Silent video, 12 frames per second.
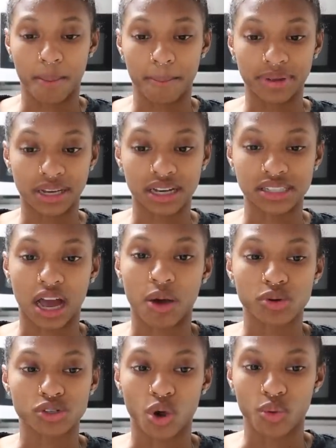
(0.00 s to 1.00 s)
Because I
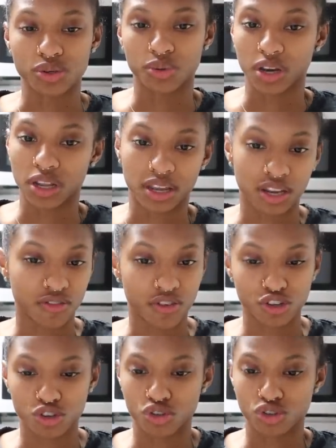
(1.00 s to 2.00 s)
was always one of the
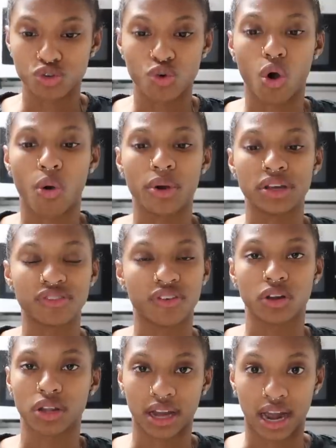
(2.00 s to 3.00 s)
individuals who always
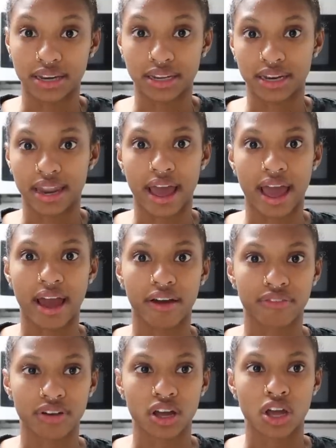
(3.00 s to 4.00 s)
felt like I didn't
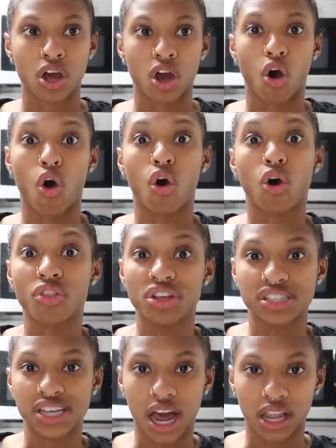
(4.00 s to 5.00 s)
have all the
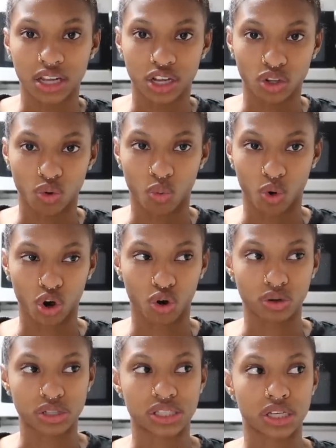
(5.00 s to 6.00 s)
talent in the
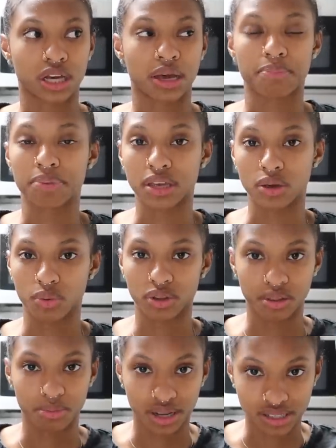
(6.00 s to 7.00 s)
world to compete with
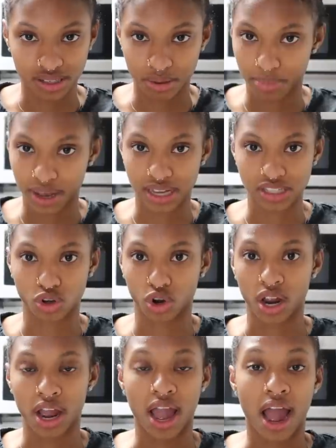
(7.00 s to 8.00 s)
the best of the best, or
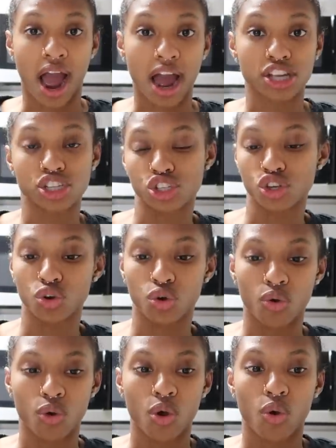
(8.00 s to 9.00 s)
I
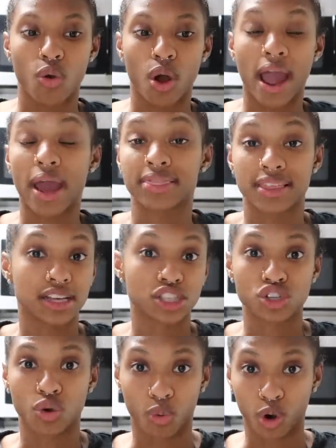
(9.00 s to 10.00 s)
still had
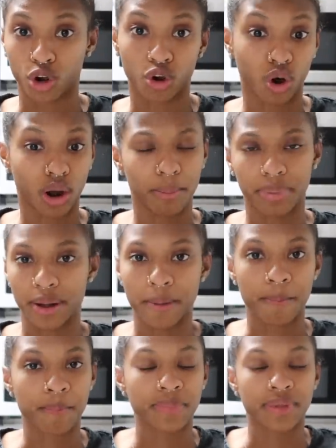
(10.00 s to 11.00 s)
things to work on. But
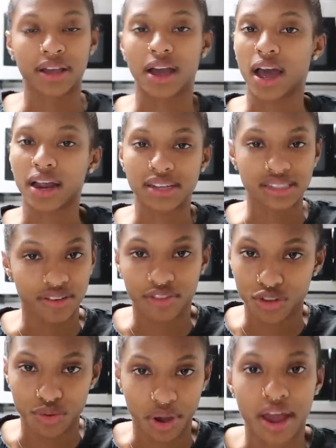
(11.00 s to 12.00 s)
God has given
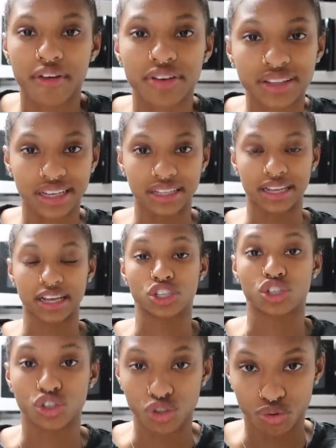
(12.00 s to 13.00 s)
you everything
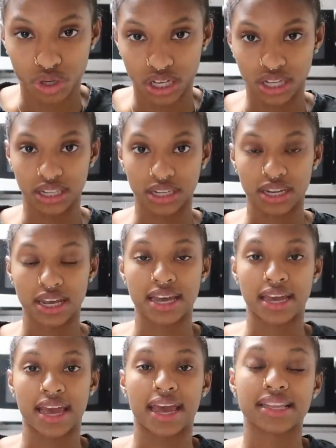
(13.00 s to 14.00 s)
that you need
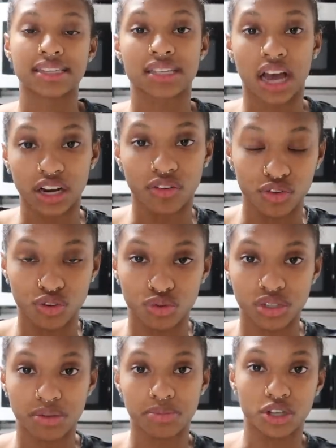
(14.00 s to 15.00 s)
inside of you
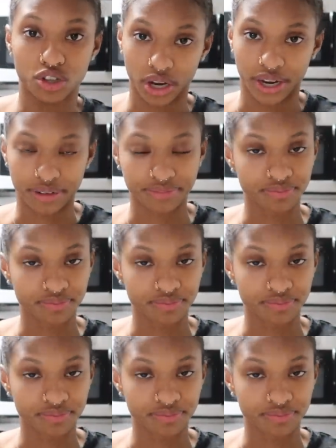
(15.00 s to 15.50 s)
to be great.